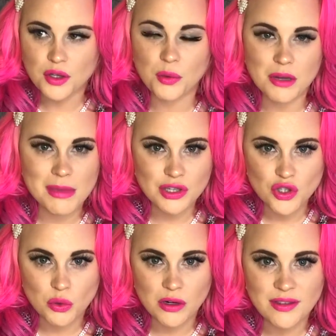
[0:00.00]
You want to make
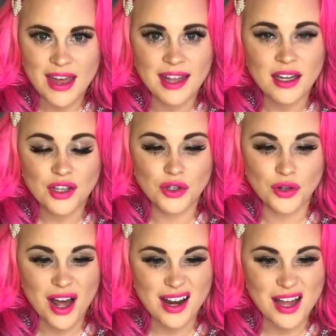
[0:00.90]
sure that you're
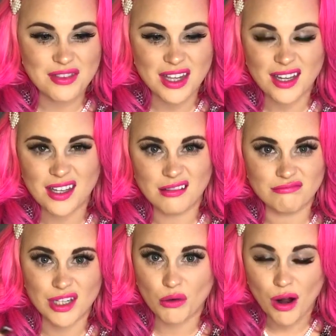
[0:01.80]
not having any,
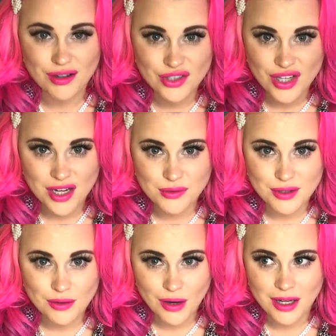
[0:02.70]
harsh shadows
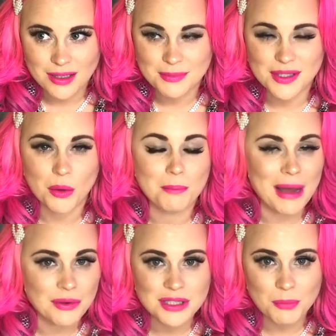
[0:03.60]
on your items. So a
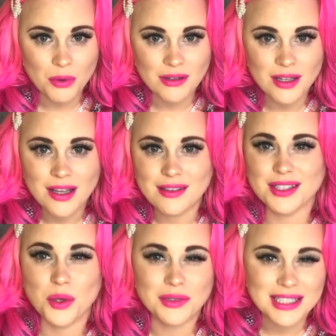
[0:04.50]
bounce board
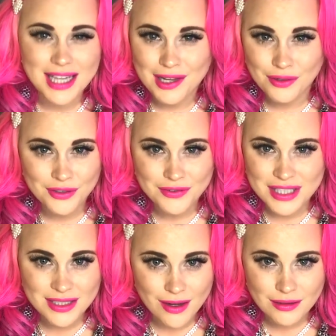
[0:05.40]
that's only $10 or
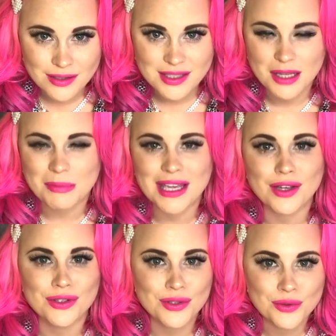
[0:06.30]
$15 can make a
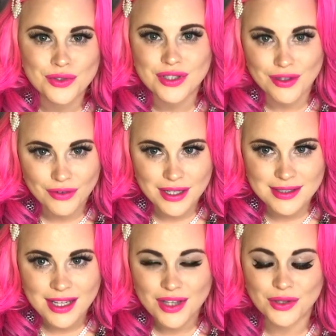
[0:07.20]
huge
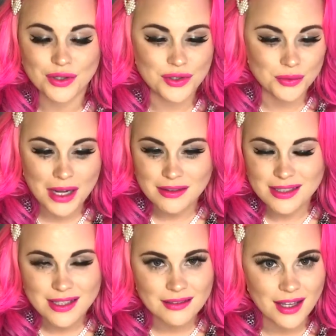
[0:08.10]
difference. You can direct the
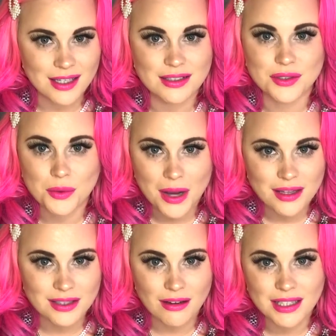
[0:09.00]
sunlight
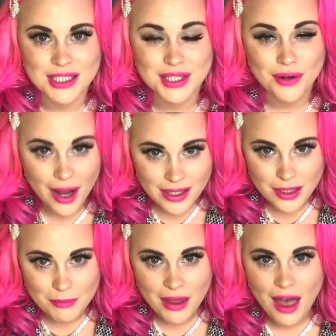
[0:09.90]
directly onto your
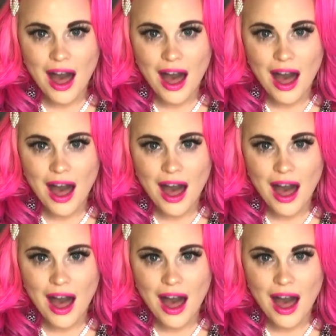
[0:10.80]
item.